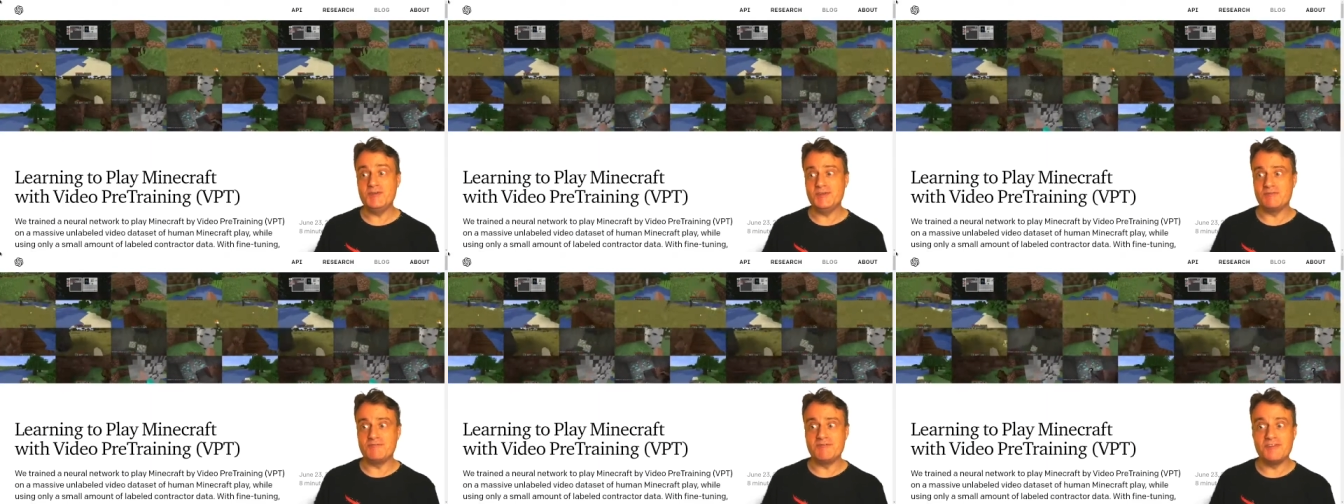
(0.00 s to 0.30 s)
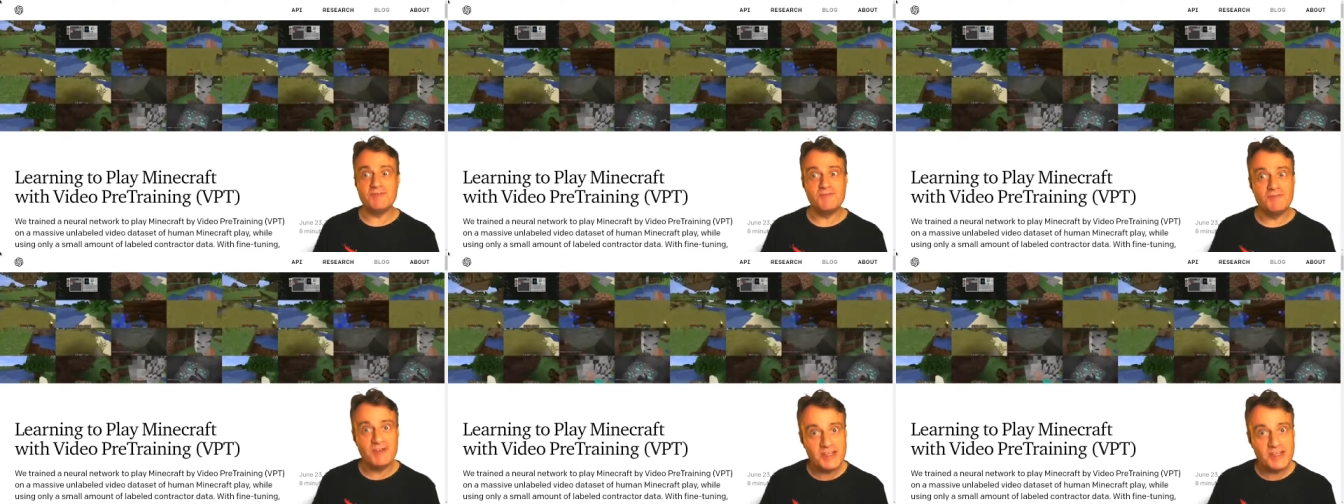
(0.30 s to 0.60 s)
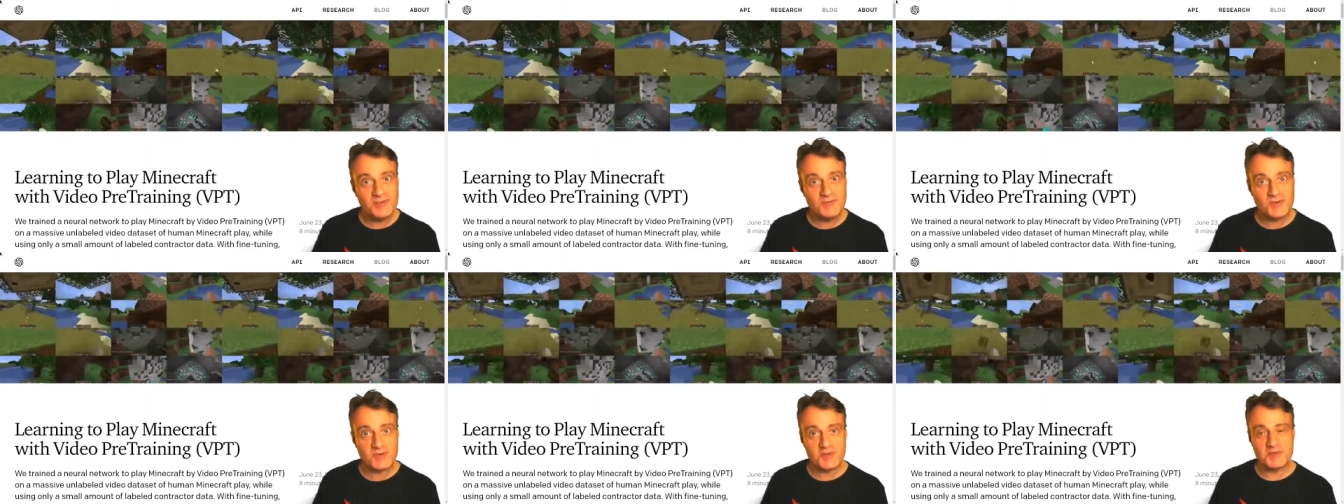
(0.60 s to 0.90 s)
a re
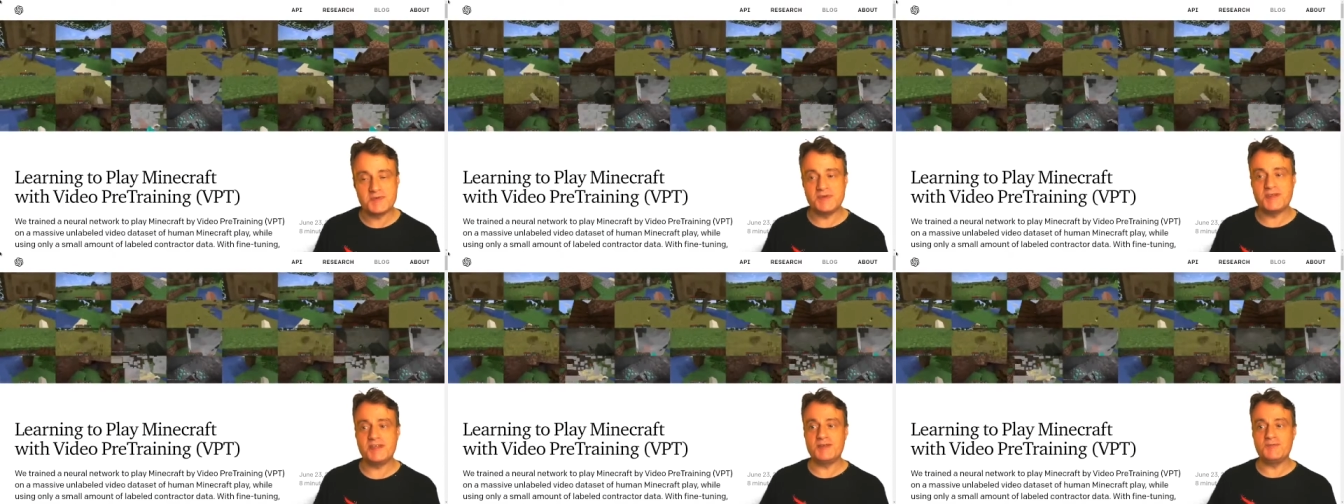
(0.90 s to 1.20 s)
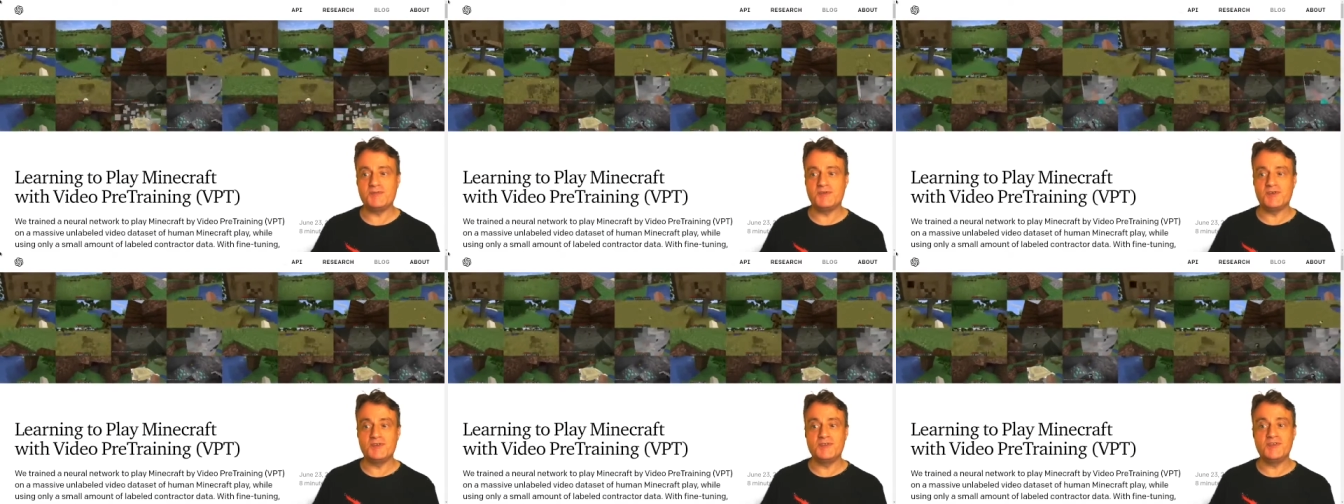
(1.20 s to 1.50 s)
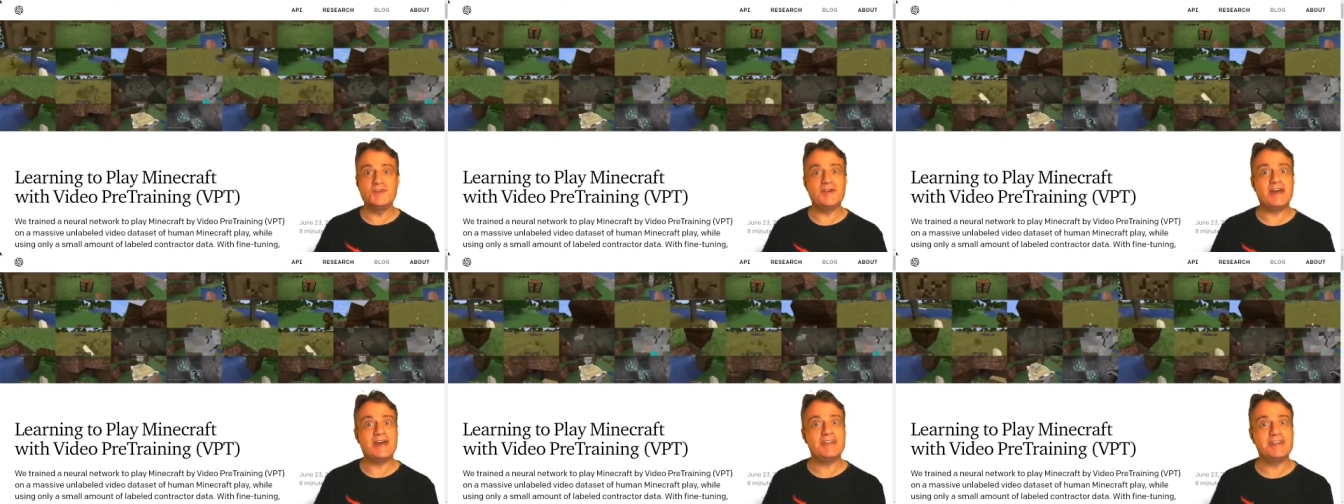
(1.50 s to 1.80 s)
reinforcement learning point of view,
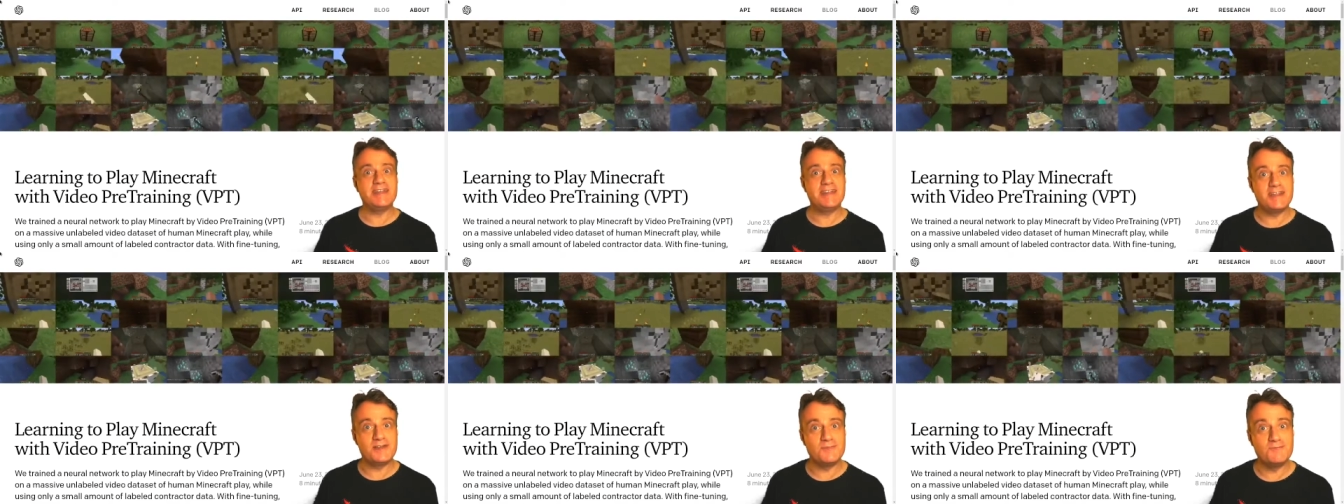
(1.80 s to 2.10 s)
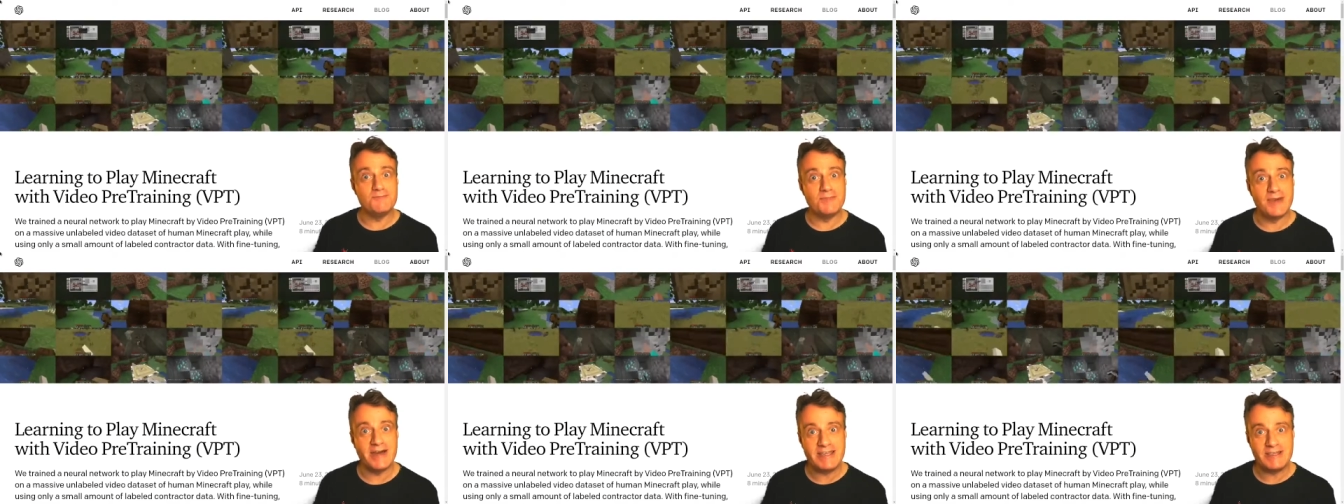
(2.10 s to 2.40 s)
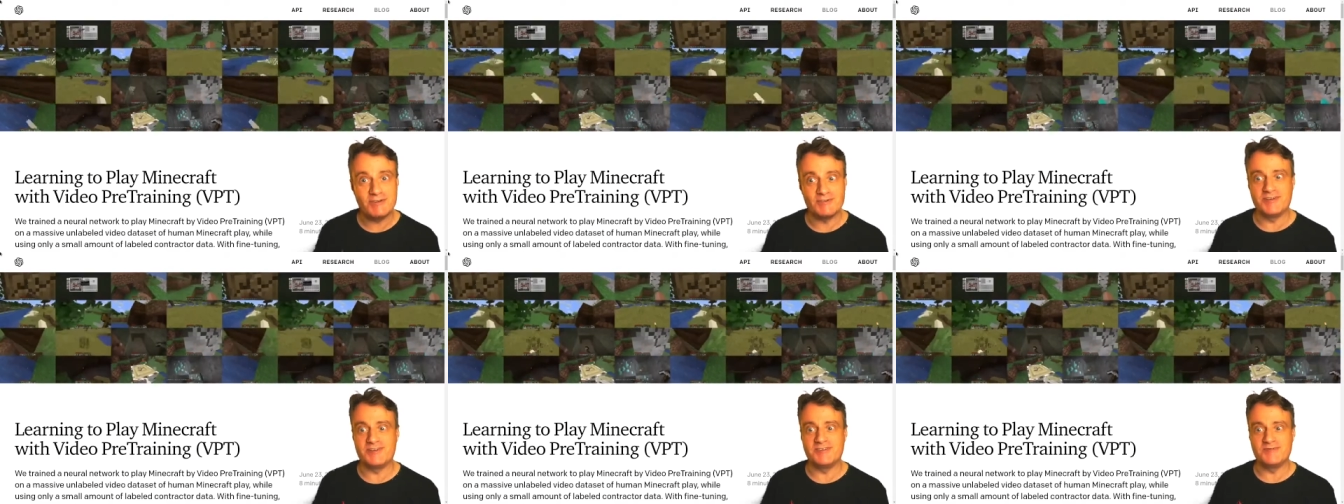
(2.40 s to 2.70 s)
and a kind of
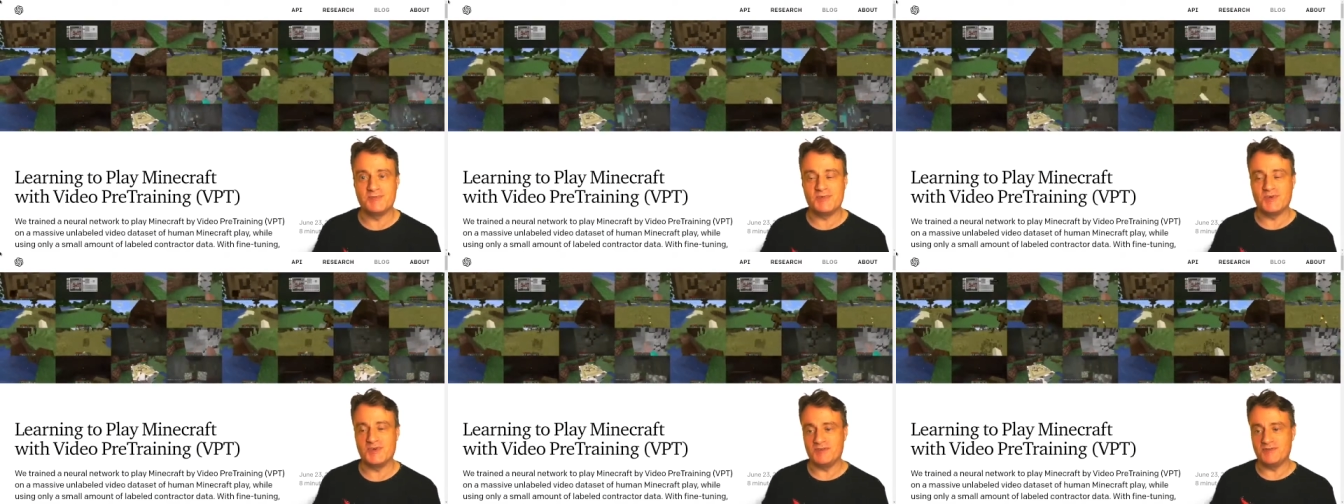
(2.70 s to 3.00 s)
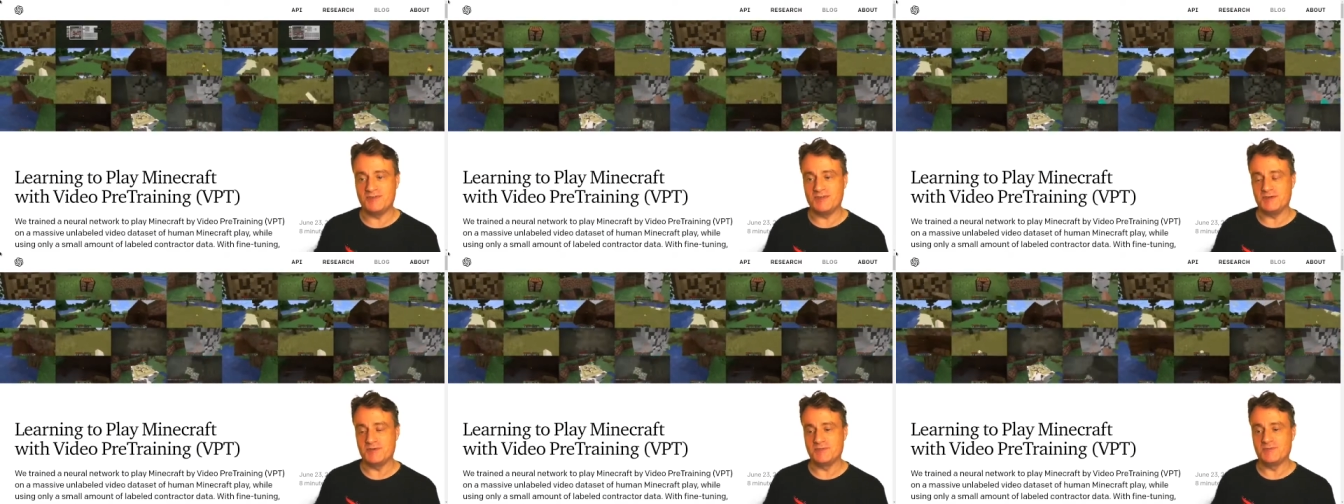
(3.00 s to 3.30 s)
Minecraft point of view.